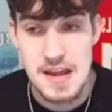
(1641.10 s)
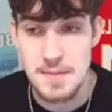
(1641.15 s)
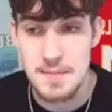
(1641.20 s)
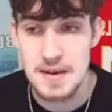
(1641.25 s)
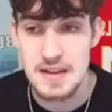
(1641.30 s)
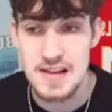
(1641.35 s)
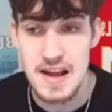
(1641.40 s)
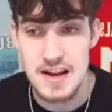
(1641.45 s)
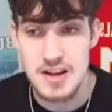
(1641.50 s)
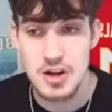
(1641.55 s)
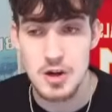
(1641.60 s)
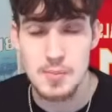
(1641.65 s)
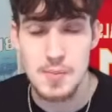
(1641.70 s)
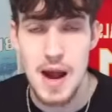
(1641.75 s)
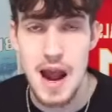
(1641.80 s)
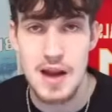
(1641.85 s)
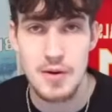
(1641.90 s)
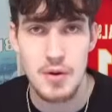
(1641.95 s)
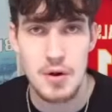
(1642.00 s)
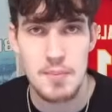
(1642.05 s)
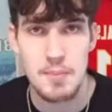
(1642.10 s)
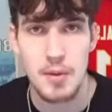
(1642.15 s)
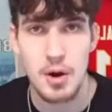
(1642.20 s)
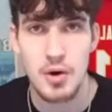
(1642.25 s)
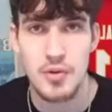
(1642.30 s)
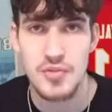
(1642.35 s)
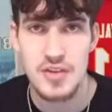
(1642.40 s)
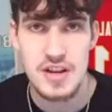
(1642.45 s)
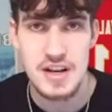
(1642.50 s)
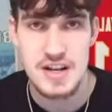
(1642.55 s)
he can be like your Byron
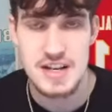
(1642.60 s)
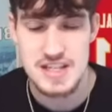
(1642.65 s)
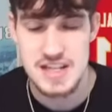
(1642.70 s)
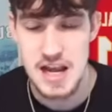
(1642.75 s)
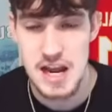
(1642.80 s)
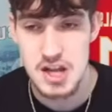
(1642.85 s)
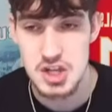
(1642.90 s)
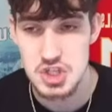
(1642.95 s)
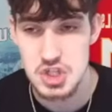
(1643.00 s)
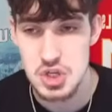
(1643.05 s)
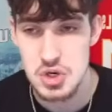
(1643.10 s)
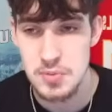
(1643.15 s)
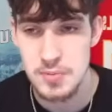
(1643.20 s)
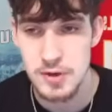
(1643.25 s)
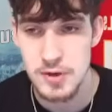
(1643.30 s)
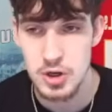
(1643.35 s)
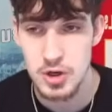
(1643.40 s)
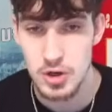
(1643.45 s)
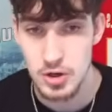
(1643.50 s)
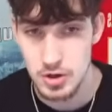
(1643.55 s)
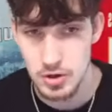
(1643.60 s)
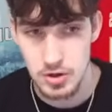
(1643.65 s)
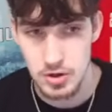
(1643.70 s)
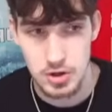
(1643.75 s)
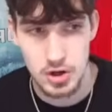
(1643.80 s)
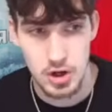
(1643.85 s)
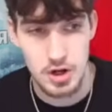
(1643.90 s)
Murphy, because I assume you're